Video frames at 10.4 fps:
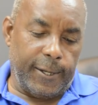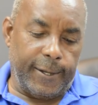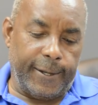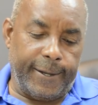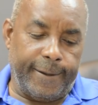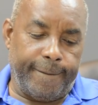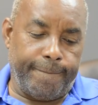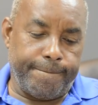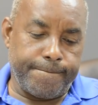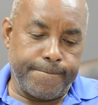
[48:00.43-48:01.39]

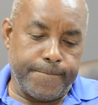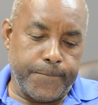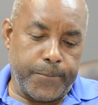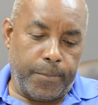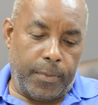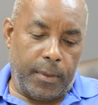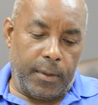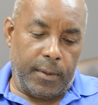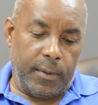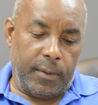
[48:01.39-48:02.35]
Um,
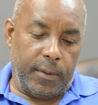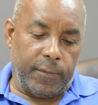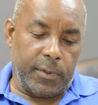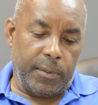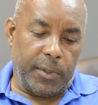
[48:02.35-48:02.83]
Obviously,